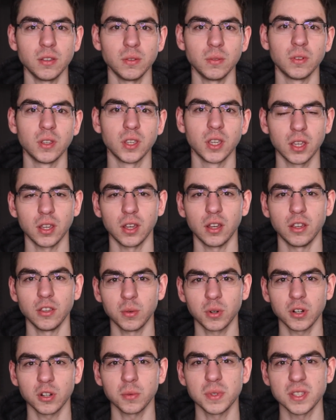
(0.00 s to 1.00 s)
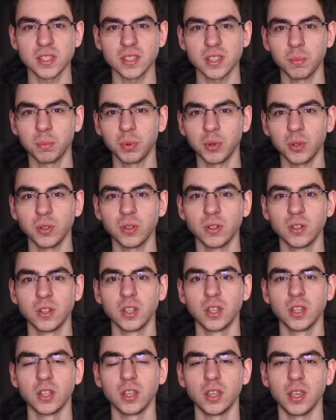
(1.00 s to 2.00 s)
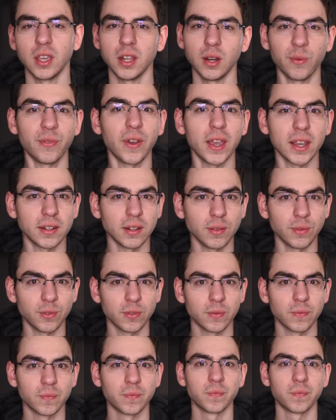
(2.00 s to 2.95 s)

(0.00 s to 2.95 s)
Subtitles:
You want it to be simple and effective.